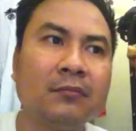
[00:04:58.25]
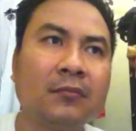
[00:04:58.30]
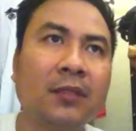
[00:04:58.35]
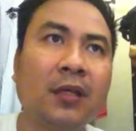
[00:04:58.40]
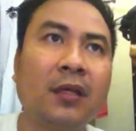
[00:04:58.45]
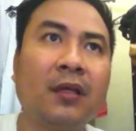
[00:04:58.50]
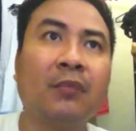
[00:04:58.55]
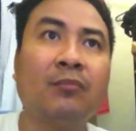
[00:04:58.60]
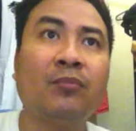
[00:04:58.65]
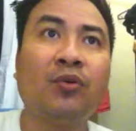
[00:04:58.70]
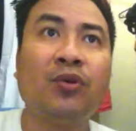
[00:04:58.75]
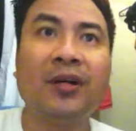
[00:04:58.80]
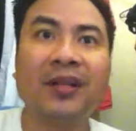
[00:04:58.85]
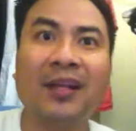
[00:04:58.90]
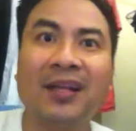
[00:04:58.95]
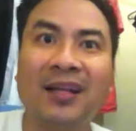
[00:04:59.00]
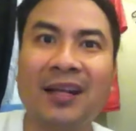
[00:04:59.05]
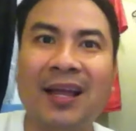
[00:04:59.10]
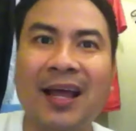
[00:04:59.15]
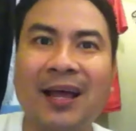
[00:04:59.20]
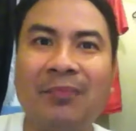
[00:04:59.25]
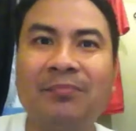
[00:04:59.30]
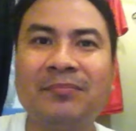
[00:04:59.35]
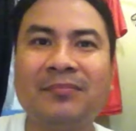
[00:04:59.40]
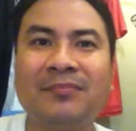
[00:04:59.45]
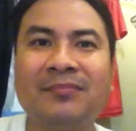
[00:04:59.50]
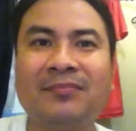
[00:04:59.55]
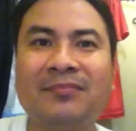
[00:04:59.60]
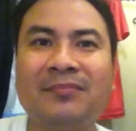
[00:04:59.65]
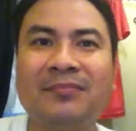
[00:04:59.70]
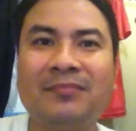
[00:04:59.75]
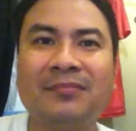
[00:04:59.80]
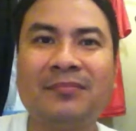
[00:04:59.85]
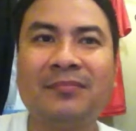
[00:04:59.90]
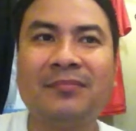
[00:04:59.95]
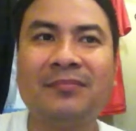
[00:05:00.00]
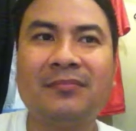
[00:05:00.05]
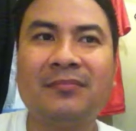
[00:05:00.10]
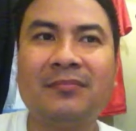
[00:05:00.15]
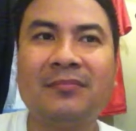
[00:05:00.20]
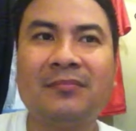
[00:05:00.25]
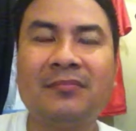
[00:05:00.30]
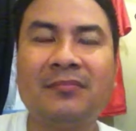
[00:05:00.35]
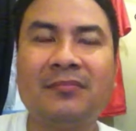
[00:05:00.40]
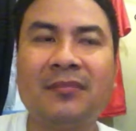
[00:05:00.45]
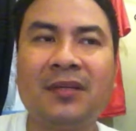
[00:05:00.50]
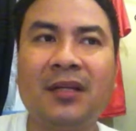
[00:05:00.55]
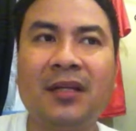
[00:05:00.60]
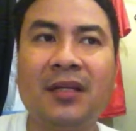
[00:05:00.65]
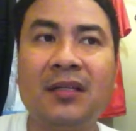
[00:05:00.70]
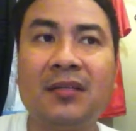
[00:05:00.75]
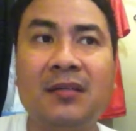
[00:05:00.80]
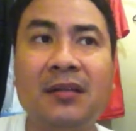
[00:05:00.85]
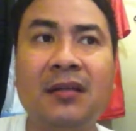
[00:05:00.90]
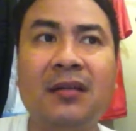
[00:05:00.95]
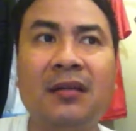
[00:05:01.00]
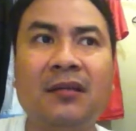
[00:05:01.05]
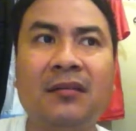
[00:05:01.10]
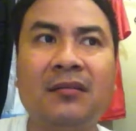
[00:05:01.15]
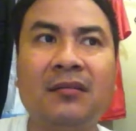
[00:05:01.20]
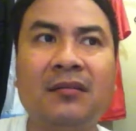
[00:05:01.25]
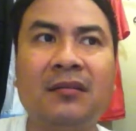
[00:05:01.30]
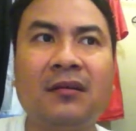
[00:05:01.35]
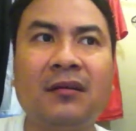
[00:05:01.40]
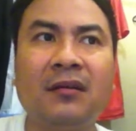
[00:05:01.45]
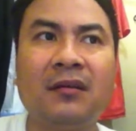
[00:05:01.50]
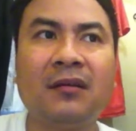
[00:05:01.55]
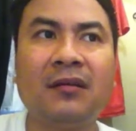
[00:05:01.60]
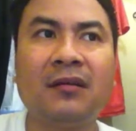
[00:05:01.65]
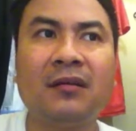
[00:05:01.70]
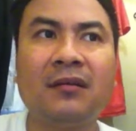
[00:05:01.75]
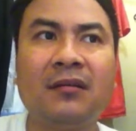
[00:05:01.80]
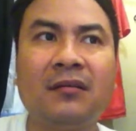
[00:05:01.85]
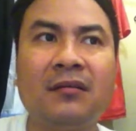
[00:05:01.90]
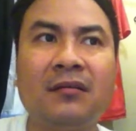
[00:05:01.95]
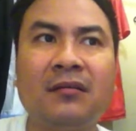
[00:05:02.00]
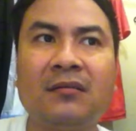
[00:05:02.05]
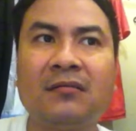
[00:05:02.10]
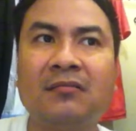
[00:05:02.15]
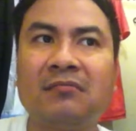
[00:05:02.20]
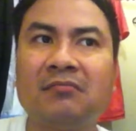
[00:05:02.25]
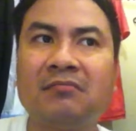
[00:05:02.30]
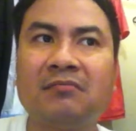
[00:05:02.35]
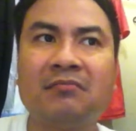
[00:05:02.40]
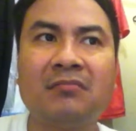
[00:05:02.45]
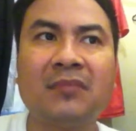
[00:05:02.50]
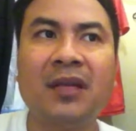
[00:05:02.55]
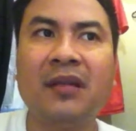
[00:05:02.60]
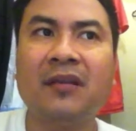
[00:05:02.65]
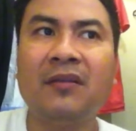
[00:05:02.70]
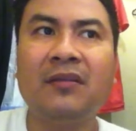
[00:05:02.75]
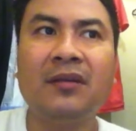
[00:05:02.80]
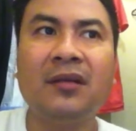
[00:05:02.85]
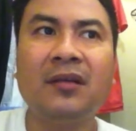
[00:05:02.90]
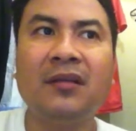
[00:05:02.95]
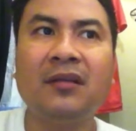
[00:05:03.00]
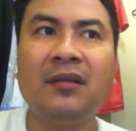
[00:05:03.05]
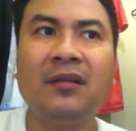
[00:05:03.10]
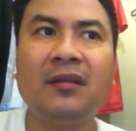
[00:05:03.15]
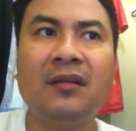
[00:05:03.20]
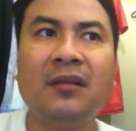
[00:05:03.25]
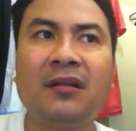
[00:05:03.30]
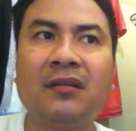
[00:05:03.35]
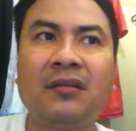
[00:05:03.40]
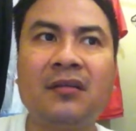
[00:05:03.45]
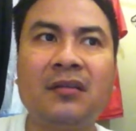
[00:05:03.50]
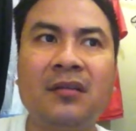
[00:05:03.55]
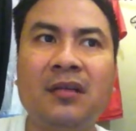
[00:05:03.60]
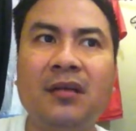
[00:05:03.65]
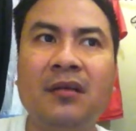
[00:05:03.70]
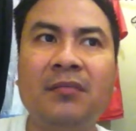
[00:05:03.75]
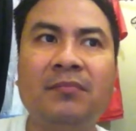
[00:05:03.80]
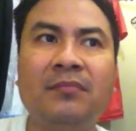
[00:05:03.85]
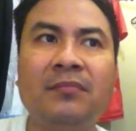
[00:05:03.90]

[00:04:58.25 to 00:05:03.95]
take a morning nap, then let's see. 9:30 I'll sleep,